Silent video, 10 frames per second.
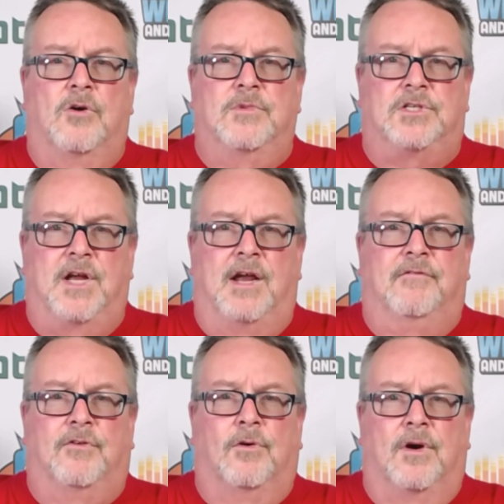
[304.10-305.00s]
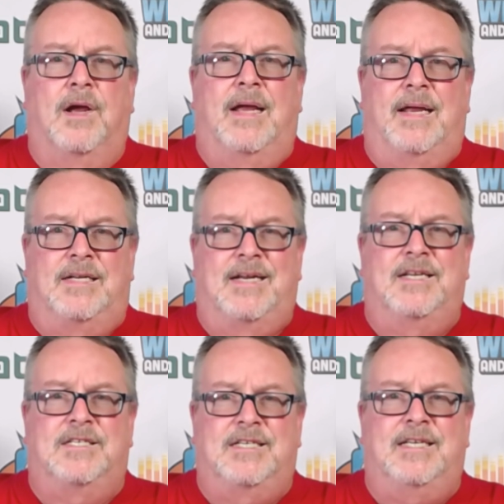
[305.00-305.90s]
mistake, for a
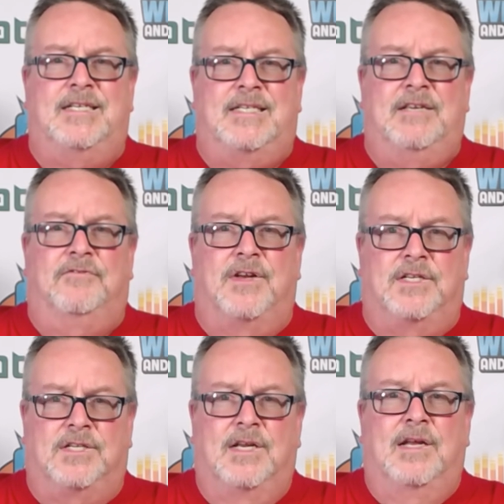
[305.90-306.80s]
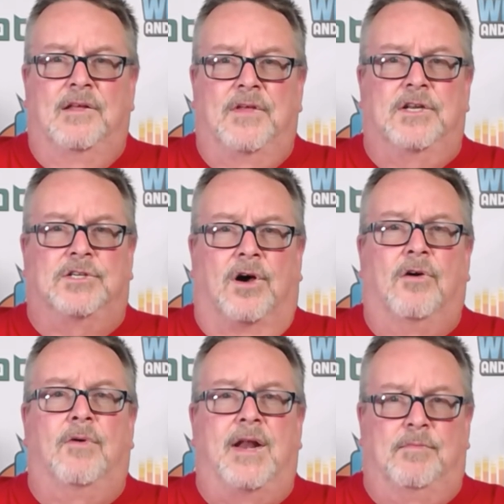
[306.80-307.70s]
Tennessee defense that is
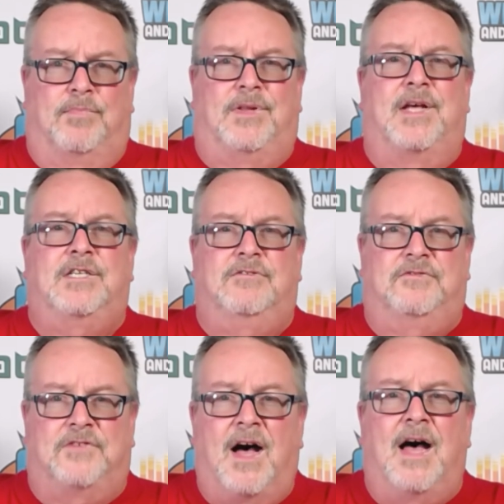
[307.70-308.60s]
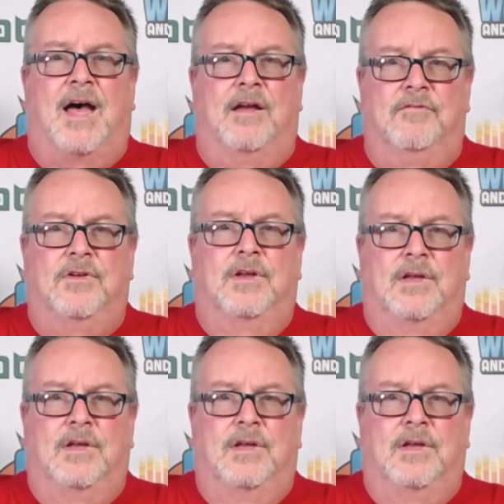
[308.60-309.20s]
already plus five